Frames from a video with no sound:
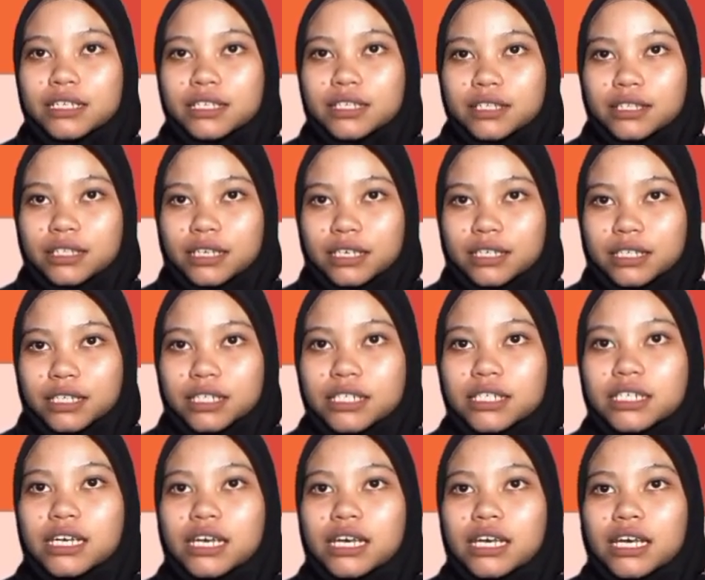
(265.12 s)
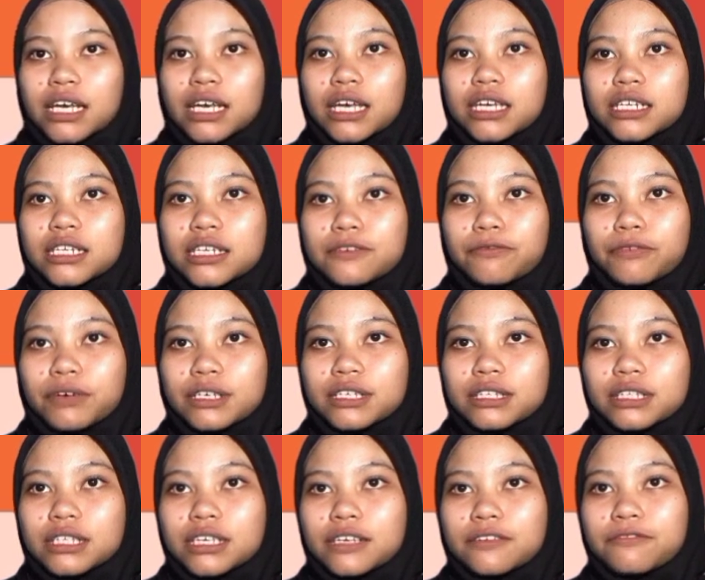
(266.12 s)
Second, an
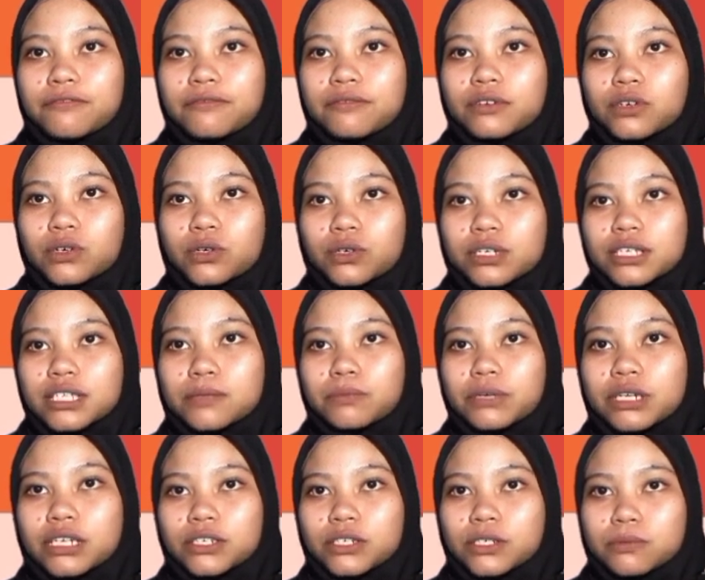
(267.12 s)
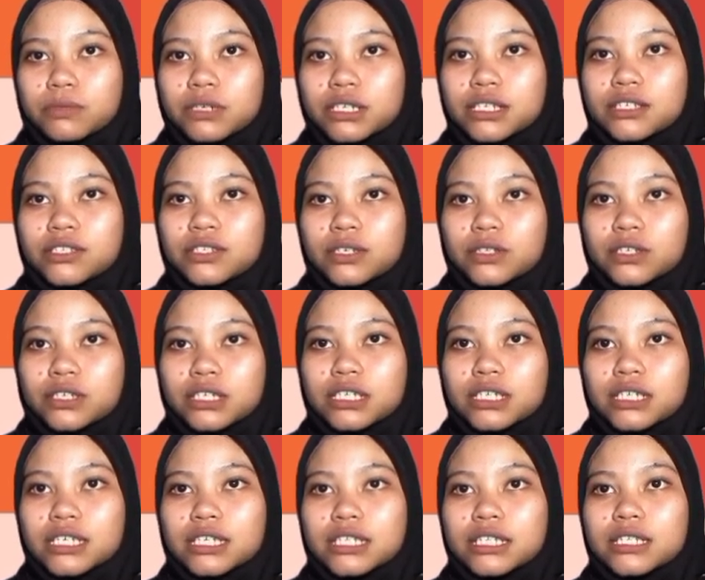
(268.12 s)
effective cost management
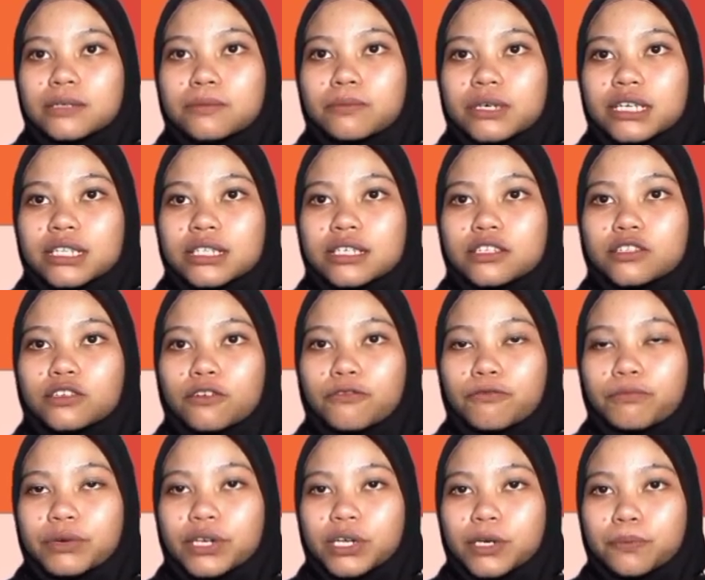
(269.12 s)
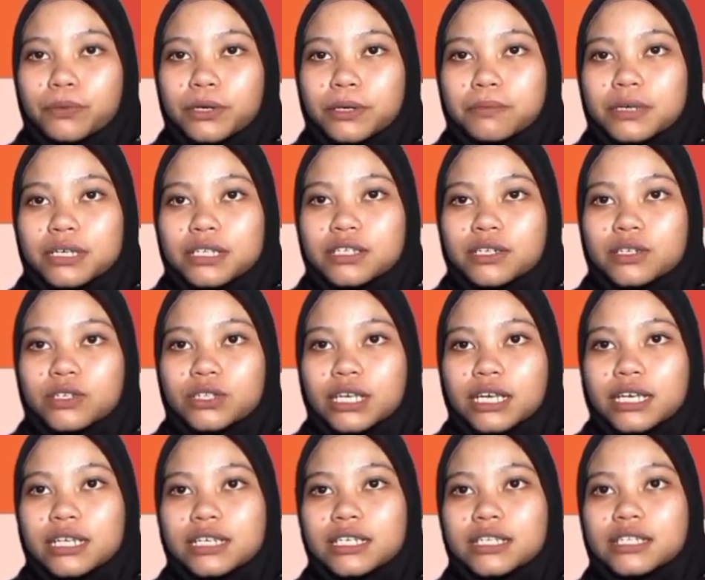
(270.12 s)
strategy is the basis of Media Prima's
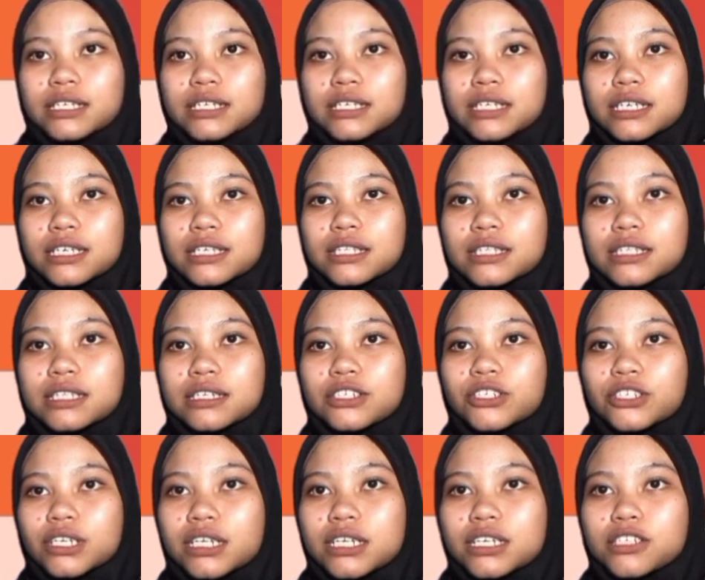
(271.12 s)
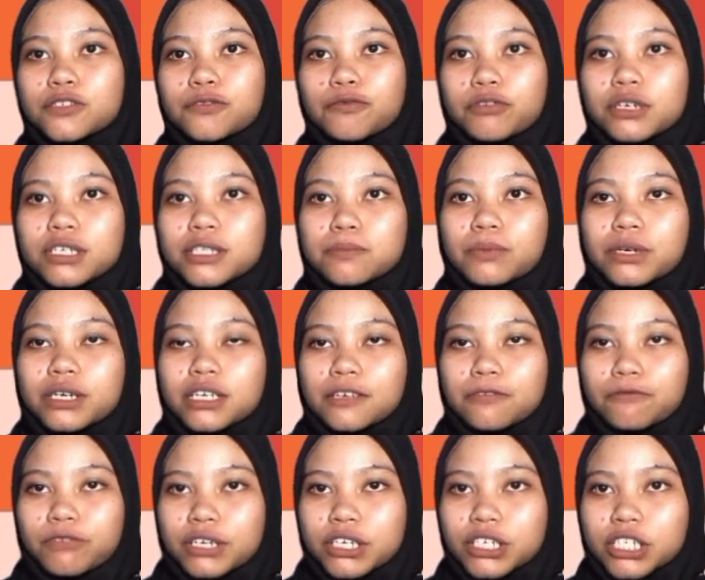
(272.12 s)
resilience against the challenge posed by
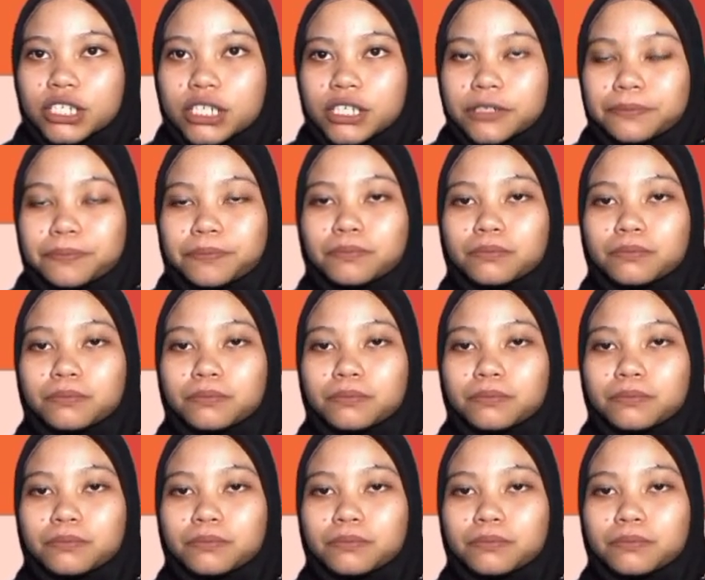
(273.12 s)
inflation.